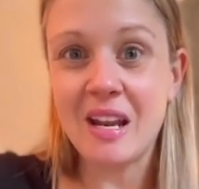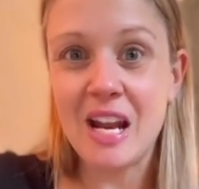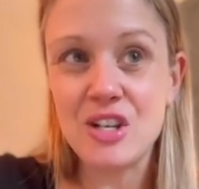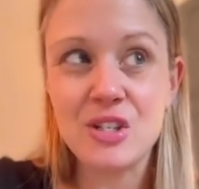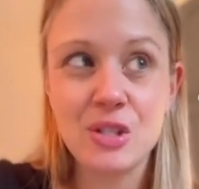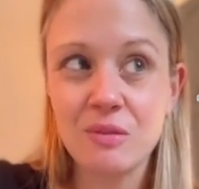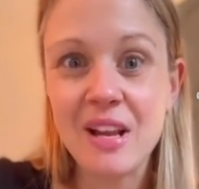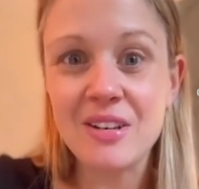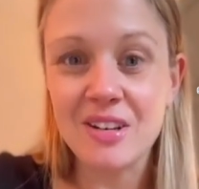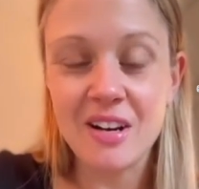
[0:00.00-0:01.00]
And I just
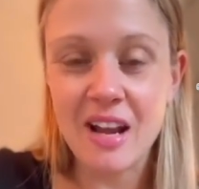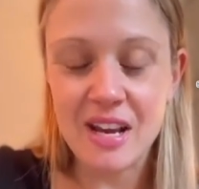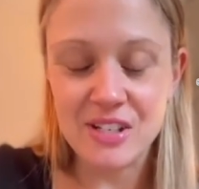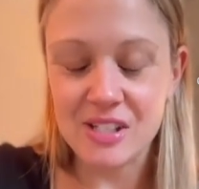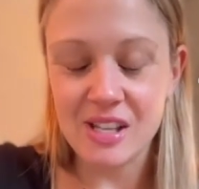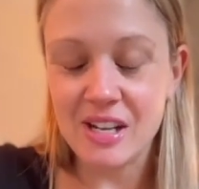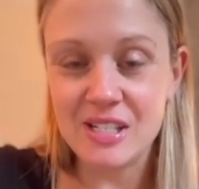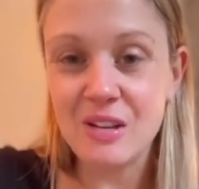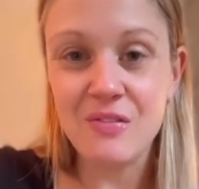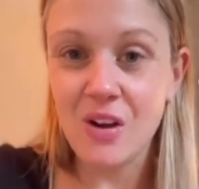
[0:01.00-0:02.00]
surrender and I just like
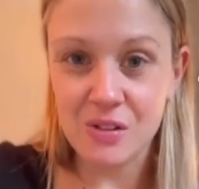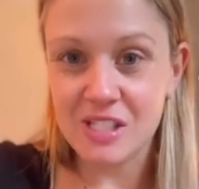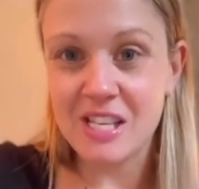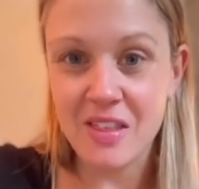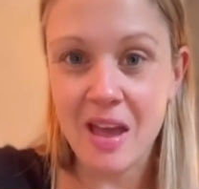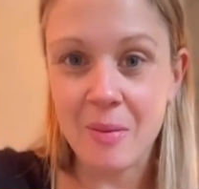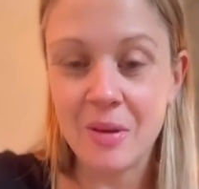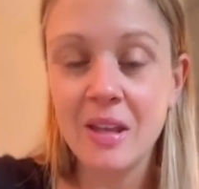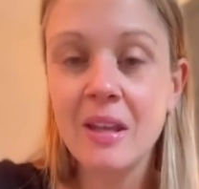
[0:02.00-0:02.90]
default to them.